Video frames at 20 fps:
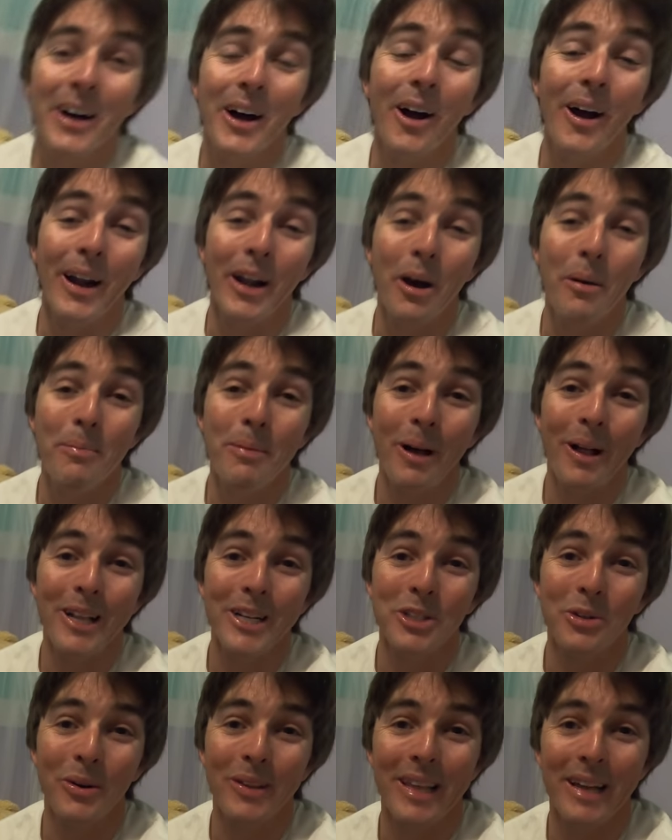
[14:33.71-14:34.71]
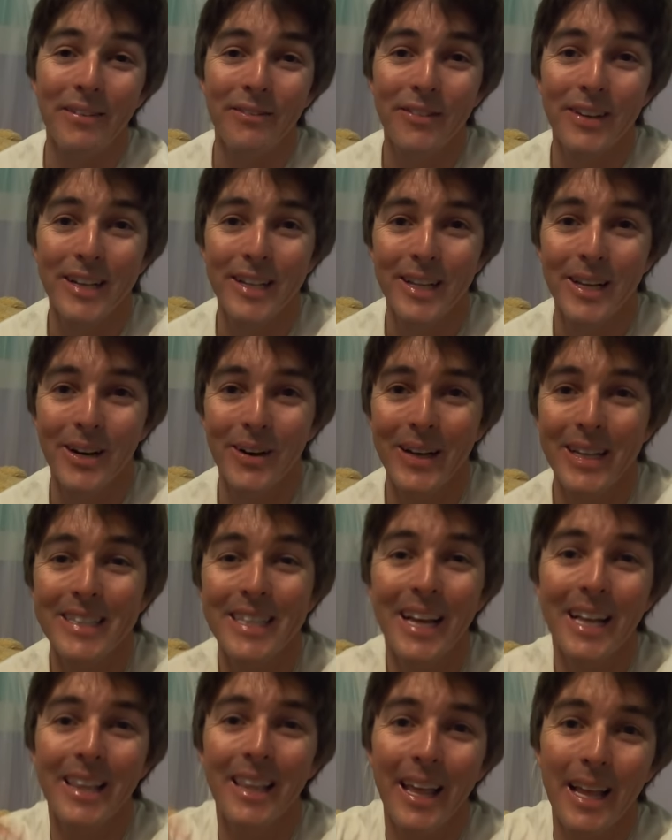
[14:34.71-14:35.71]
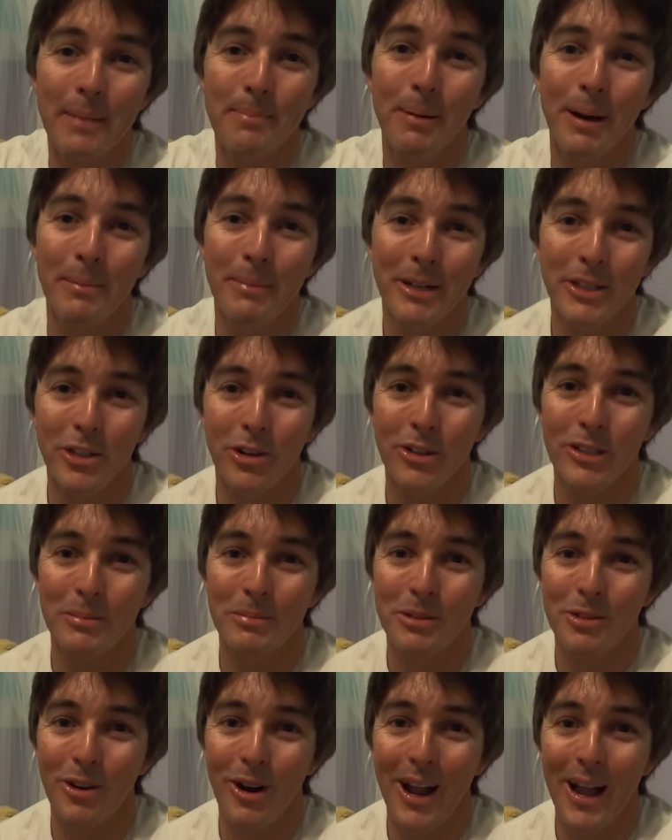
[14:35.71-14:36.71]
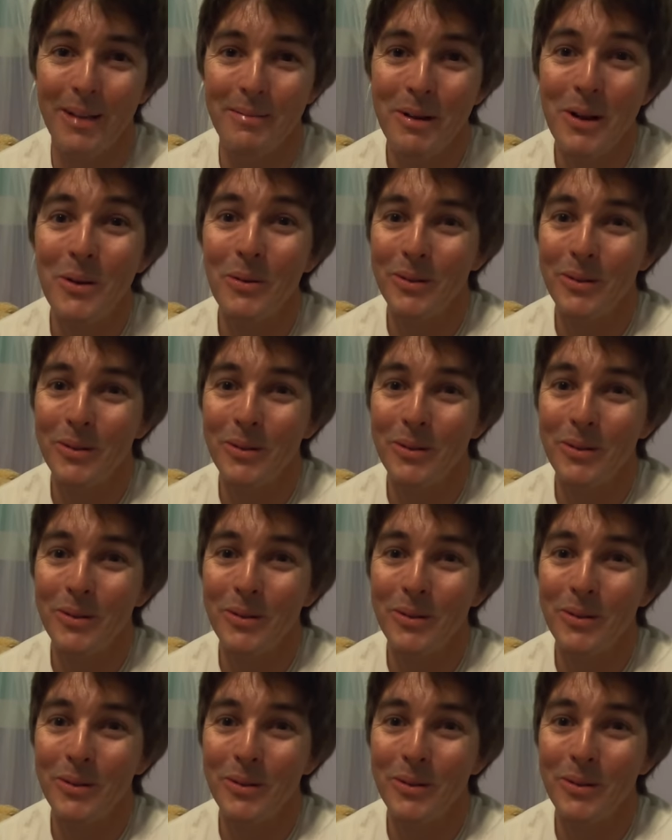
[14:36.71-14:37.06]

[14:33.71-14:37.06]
All right, hope y'all enjoyed that video. Hit that like button, make sure to subscribe.